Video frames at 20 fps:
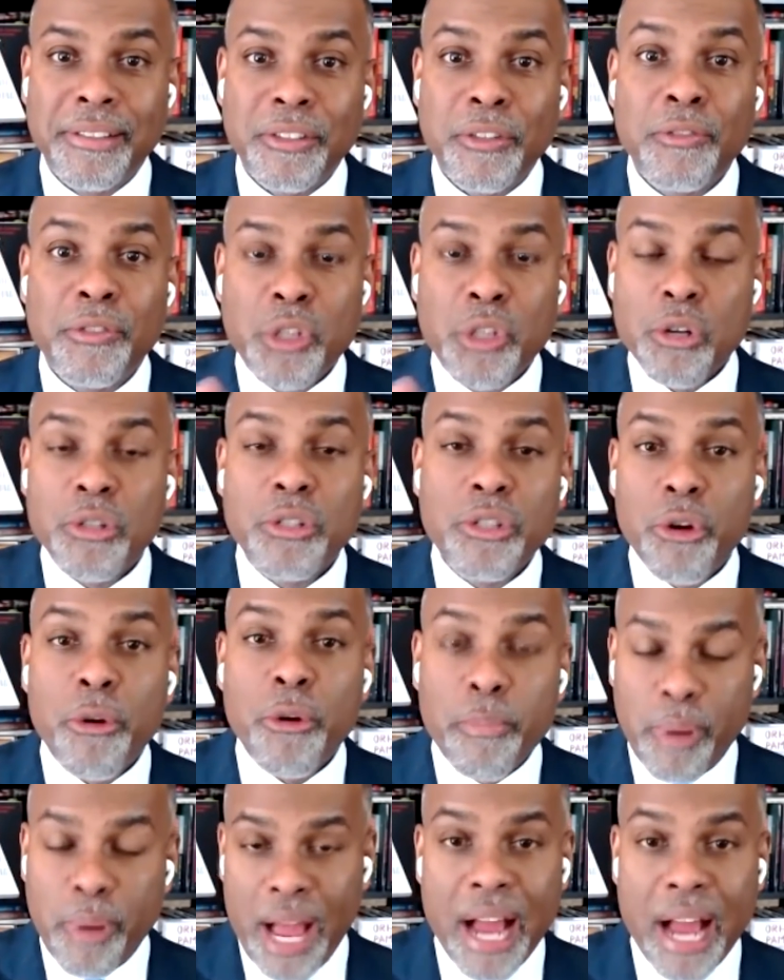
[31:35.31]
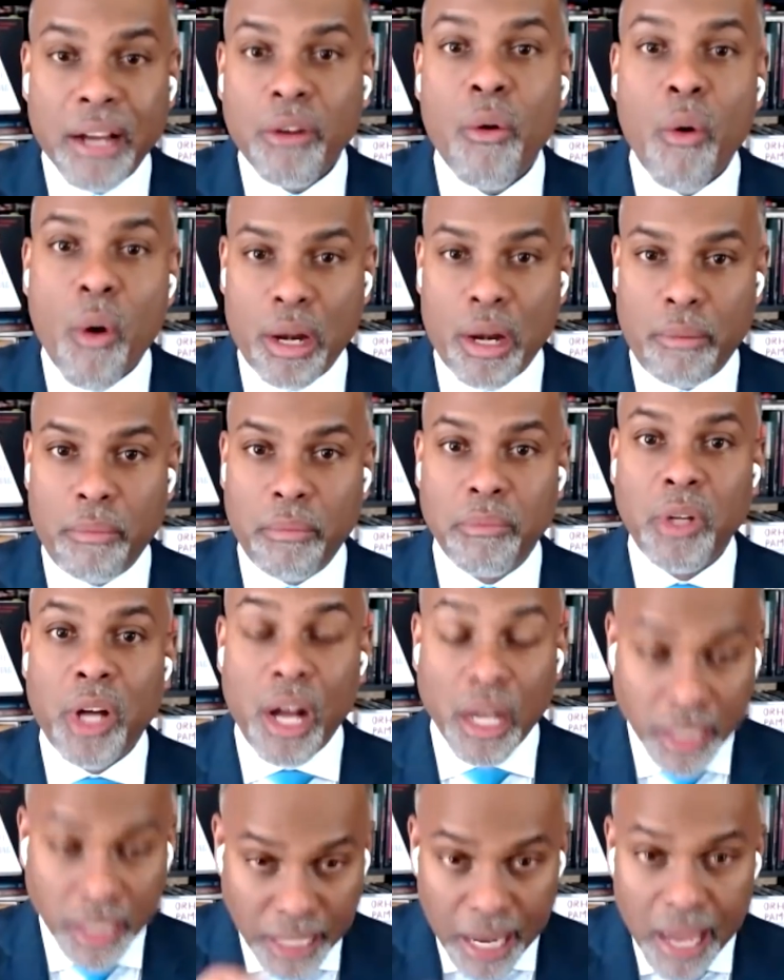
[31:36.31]
You've turned your back on them
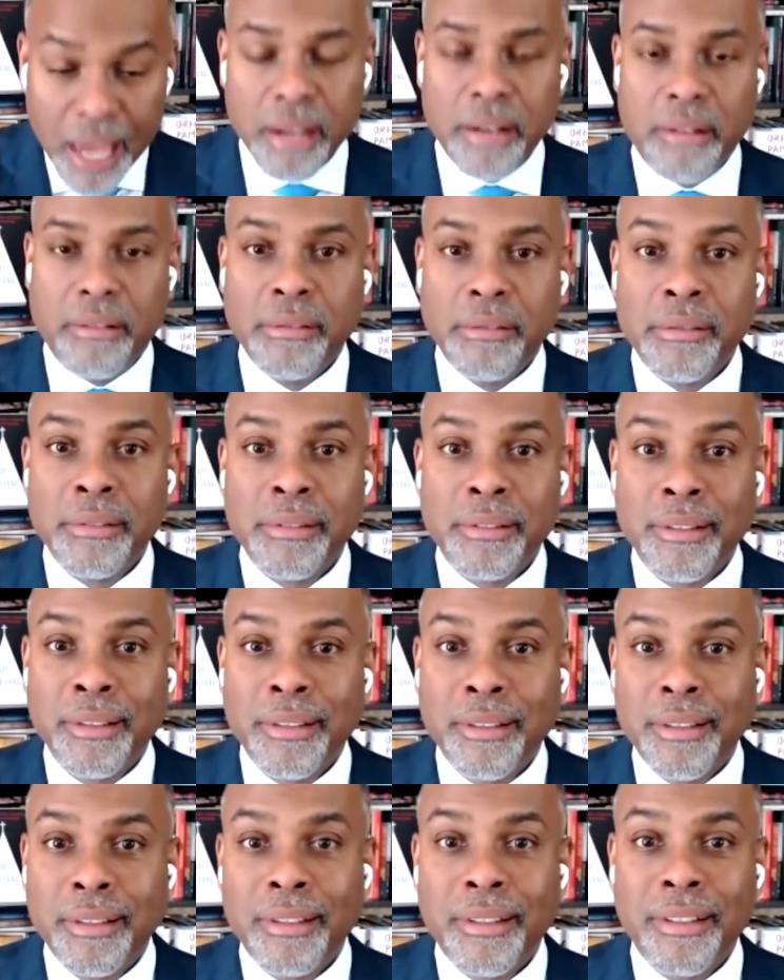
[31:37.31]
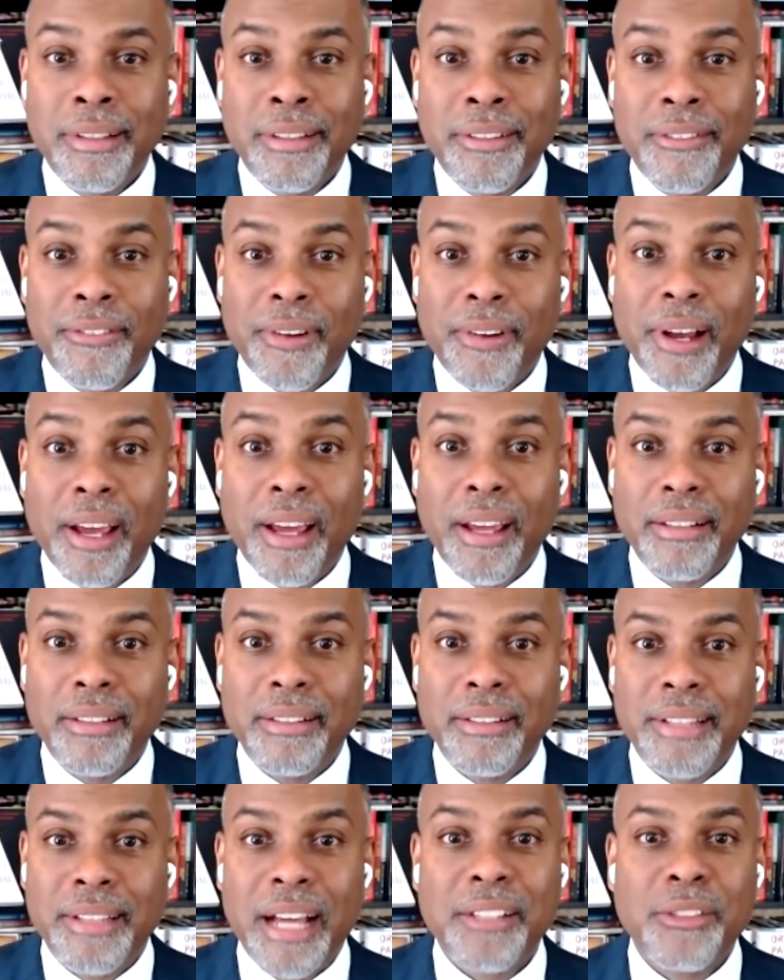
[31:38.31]
again, right?
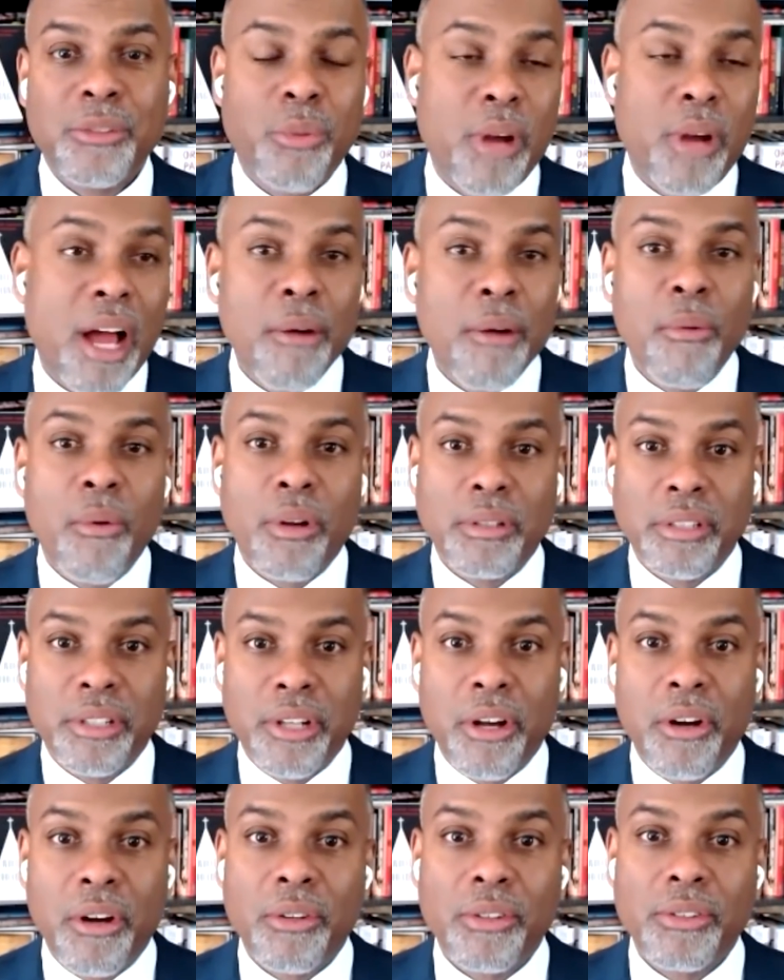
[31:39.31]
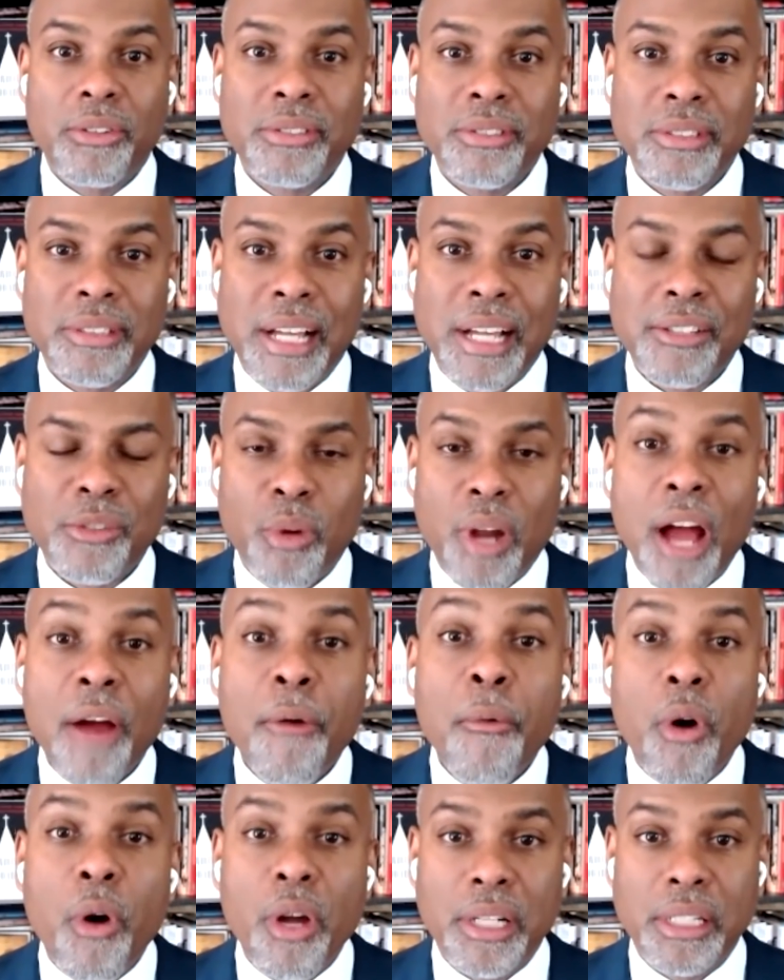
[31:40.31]
That's what I want, that's what
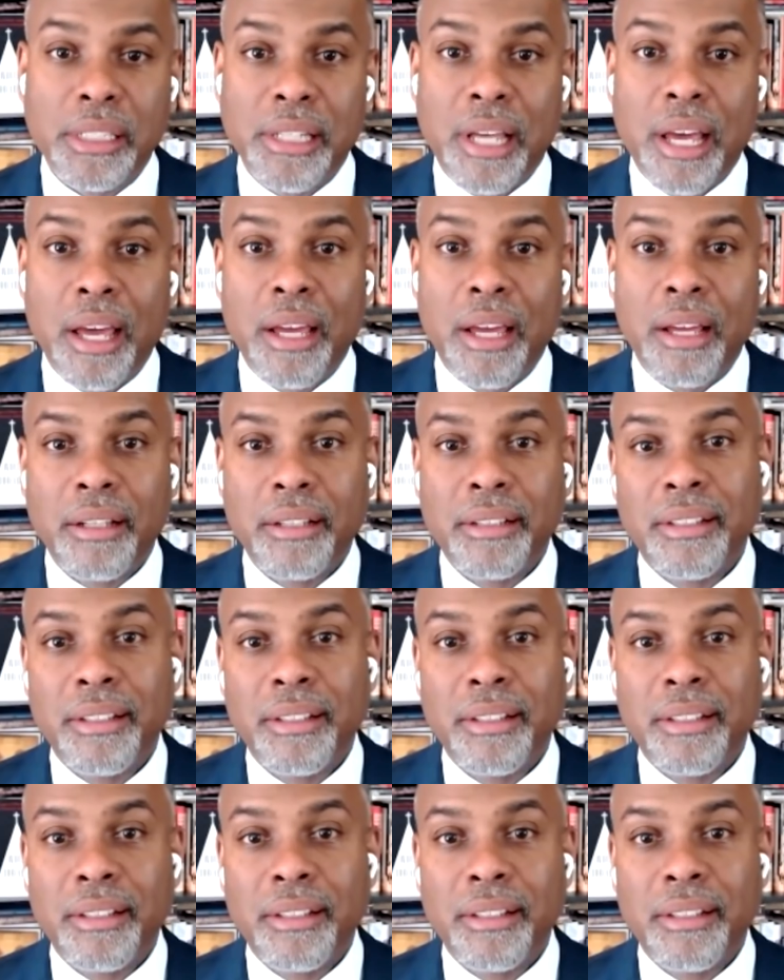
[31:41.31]
I want to say.